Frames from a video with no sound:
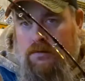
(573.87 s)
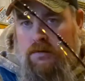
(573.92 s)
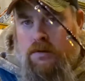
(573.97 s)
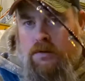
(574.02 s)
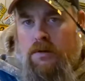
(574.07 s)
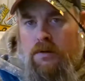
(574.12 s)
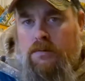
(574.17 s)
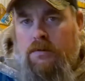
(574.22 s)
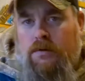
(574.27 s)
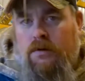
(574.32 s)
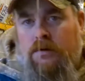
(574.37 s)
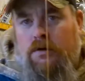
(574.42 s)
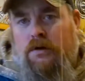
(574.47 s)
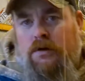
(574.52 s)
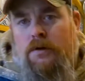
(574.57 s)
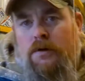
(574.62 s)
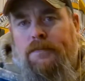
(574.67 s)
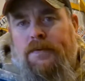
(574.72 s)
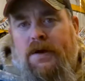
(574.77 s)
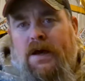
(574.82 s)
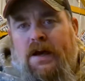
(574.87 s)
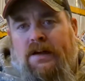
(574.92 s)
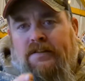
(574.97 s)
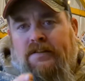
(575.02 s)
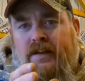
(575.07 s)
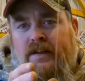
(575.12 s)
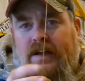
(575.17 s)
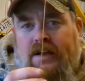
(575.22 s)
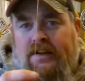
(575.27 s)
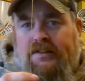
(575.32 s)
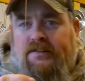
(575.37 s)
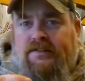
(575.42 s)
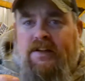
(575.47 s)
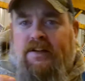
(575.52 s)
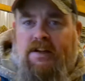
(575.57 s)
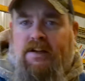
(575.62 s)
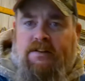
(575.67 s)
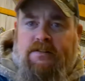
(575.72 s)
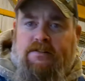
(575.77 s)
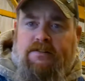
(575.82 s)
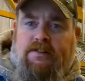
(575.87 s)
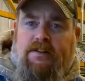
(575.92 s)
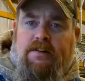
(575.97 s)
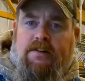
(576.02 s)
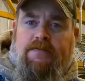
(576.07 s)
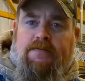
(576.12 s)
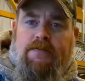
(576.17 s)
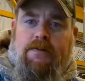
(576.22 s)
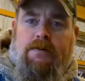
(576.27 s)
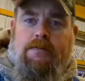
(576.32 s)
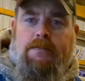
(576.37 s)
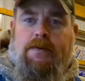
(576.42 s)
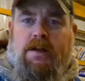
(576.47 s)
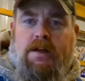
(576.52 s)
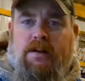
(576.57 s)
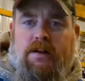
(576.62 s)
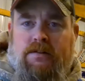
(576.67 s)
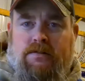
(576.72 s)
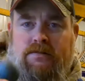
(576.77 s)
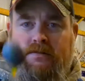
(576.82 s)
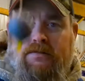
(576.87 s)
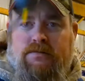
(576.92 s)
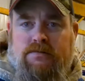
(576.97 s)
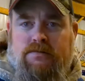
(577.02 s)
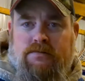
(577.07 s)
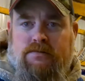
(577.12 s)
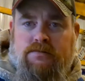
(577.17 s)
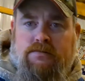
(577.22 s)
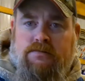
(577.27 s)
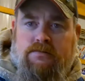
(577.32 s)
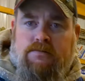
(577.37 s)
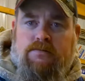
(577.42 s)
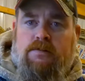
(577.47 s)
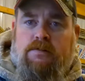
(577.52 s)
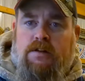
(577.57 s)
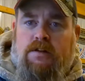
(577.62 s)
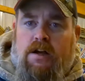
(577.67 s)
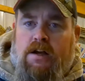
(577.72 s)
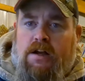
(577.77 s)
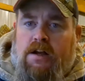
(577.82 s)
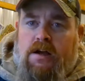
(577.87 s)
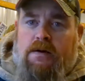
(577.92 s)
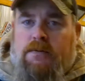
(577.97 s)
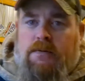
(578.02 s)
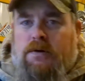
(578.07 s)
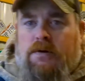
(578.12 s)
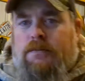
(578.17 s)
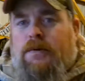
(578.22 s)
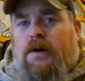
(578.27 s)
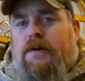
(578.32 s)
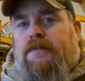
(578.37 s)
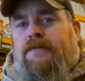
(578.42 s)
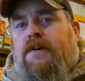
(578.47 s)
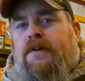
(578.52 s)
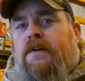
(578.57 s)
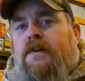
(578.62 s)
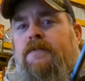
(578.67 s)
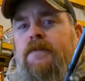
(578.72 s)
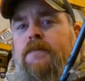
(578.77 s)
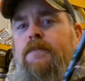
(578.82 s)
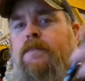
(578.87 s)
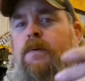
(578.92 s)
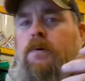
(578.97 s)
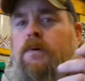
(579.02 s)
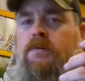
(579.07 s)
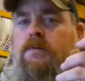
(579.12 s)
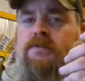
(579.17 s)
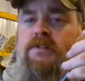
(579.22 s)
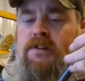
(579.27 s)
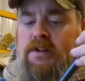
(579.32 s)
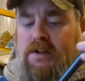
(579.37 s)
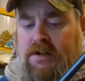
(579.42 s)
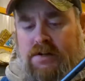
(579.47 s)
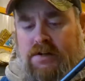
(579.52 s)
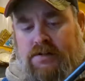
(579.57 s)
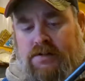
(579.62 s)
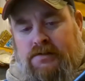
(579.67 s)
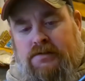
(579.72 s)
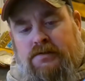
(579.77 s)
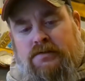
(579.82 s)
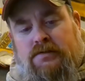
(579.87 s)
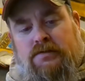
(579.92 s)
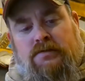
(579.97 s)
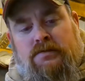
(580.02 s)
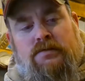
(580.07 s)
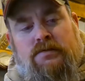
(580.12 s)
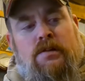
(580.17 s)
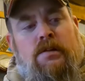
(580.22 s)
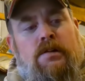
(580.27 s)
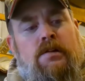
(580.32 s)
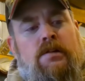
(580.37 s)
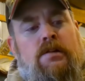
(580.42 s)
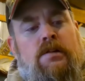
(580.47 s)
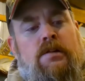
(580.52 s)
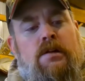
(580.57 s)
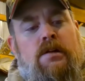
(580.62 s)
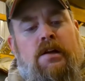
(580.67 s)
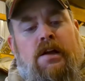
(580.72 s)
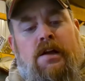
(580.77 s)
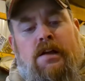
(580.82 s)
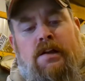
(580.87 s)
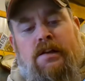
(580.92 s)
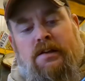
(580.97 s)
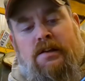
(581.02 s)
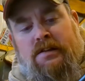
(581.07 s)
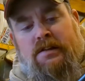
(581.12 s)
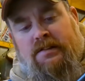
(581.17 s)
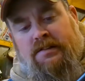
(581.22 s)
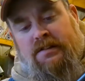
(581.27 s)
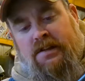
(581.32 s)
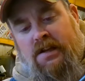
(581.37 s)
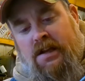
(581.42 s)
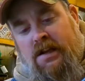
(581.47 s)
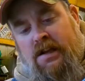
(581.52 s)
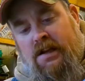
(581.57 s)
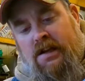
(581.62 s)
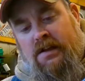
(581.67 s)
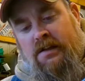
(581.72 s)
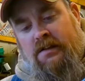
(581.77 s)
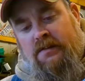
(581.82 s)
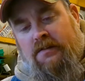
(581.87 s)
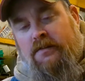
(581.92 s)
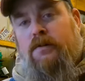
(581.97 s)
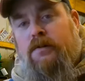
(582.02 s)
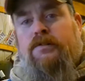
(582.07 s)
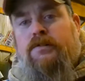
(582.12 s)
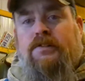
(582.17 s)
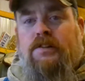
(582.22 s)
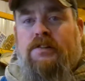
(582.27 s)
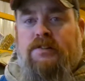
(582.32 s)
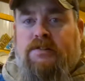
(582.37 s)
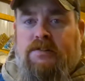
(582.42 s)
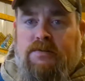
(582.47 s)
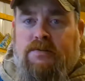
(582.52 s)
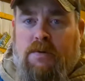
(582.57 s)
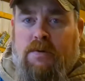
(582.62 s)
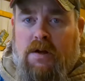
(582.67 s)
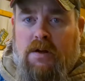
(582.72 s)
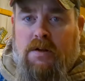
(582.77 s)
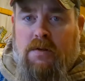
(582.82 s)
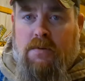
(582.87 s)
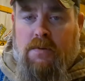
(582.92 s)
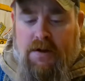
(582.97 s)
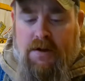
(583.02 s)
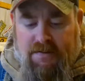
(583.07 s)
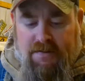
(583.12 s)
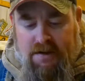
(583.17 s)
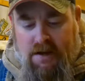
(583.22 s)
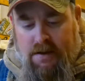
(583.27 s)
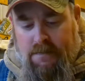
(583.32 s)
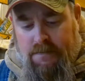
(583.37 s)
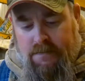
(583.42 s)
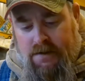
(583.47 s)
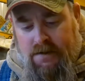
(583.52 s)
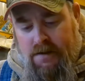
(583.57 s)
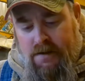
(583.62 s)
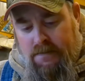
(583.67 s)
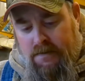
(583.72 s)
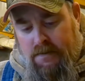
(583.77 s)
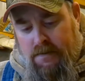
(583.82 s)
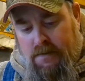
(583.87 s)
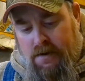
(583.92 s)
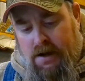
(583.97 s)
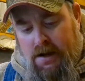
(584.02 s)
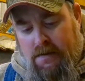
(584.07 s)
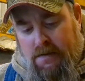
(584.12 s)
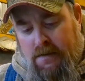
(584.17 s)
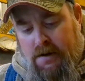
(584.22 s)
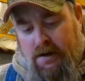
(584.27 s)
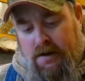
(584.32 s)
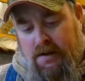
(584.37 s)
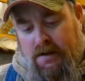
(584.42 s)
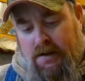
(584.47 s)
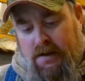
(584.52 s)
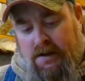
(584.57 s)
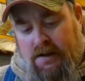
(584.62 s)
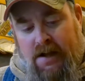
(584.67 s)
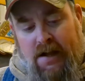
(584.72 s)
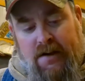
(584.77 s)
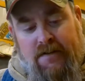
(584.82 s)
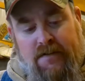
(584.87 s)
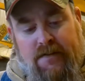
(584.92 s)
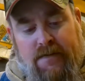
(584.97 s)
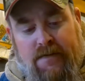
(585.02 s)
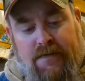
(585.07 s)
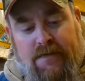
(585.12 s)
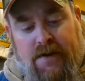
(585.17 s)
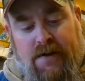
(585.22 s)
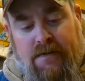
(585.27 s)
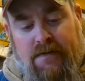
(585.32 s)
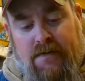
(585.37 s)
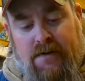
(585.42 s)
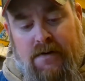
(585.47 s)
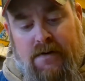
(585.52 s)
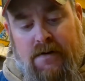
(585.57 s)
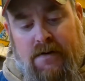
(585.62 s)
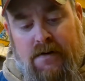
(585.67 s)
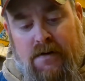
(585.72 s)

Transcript: Now we're going to go back to egg sinkers here for a minute, and I got one of my favorite poles here. It is of course this is one of the ones I'm giving away, one of the Catch the Fever